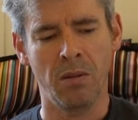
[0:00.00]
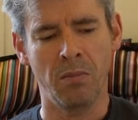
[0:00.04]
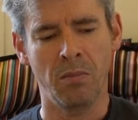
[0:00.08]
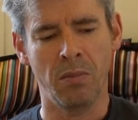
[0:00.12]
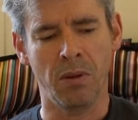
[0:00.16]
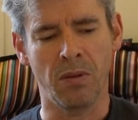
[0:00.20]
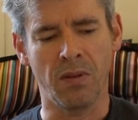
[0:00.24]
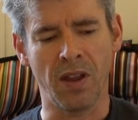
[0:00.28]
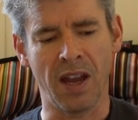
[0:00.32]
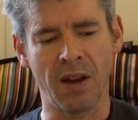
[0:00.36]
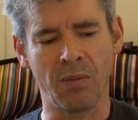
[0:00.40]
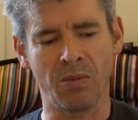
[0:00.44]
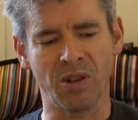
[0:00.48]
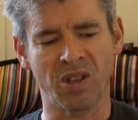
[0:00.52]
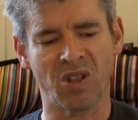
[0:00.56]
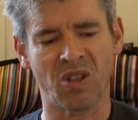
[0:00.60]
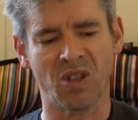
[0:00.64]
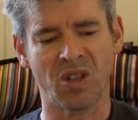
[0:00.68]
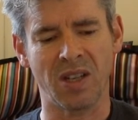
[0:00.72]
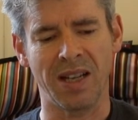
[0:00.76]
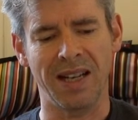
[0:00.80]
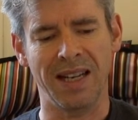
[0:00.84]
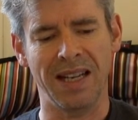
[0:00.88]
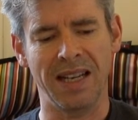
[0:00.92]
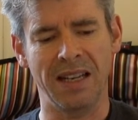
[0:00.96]
But they were
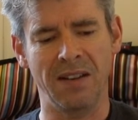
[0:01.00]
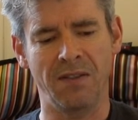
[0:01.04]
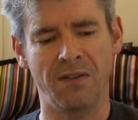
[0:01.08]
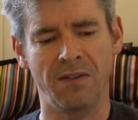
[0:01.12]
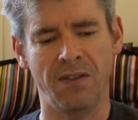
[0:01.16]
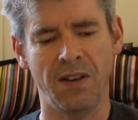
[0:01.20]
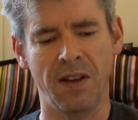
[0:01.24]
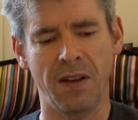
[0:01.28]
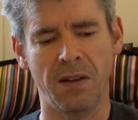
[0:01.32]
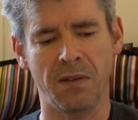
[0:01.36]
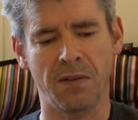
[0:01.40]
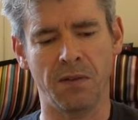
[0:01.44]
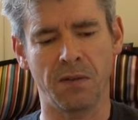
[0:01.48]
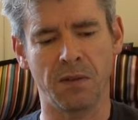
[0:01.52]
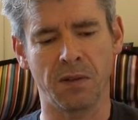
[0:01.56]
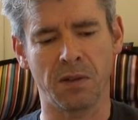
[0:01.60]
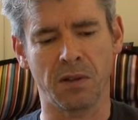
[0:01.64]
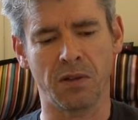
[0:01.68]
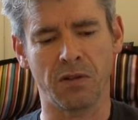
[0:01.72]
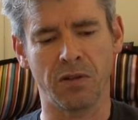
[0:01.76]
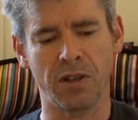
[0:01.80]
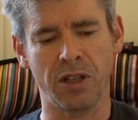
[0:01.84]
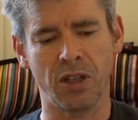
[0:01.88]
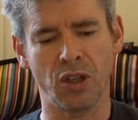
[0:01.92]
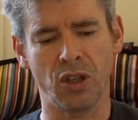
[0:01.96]
silly, fearful
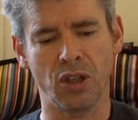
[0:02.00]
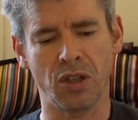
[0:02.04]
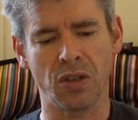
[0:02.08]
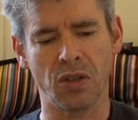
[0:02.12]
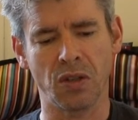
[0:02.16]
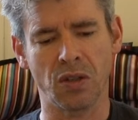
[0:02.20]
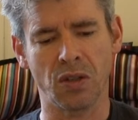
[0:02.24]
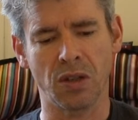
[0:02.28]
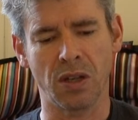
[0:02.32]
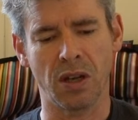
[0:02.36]
creatures,